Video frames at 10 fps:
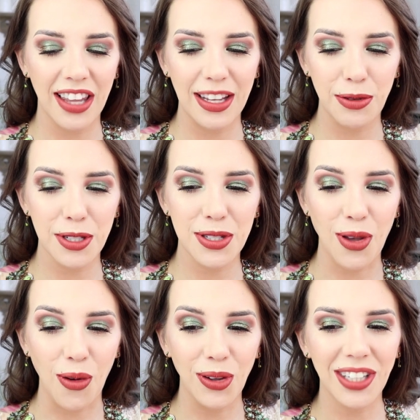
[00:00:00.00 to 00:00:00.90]
and they were
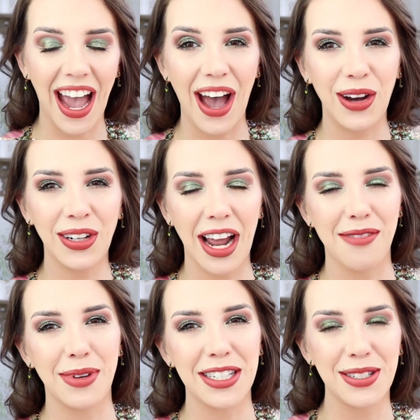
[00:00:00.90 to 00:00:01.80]
sold out
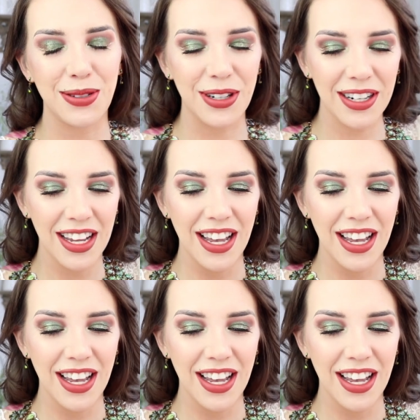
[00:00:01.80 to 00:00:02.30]
at my store.